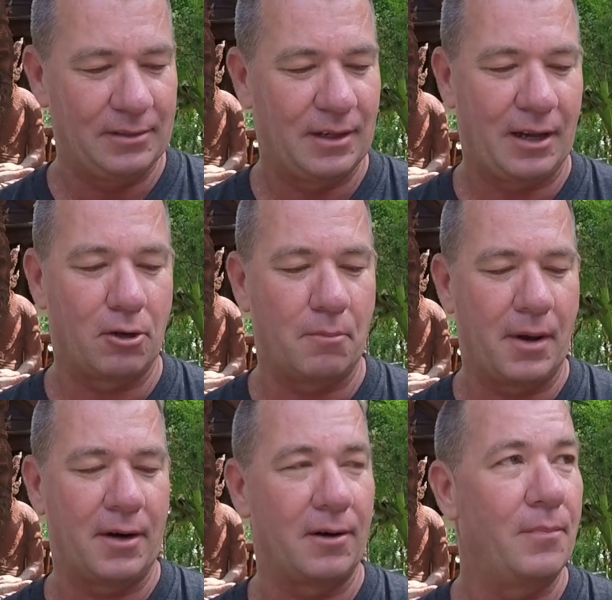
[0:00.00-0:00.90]
a little
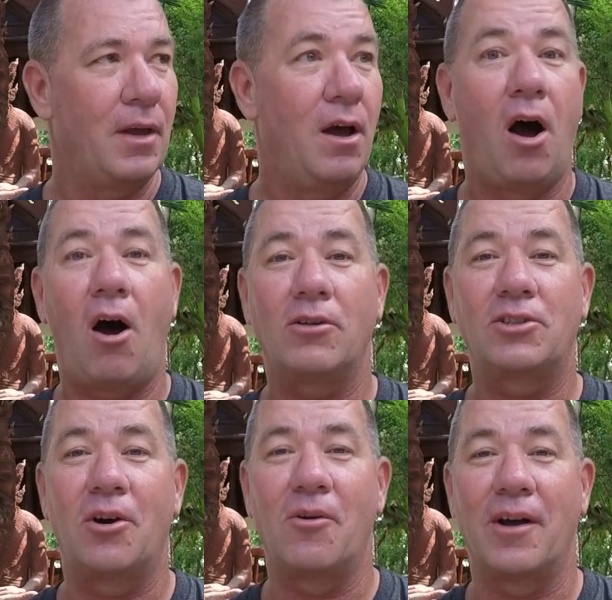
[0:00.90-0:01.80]
better.
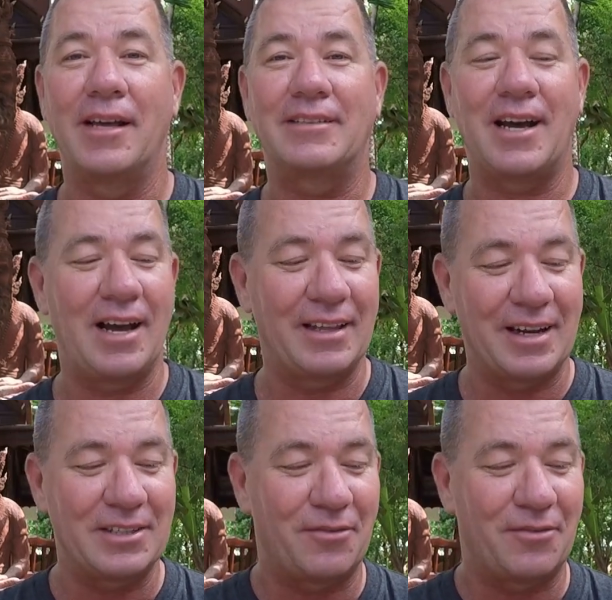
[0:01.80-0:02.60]
Also in Thailand is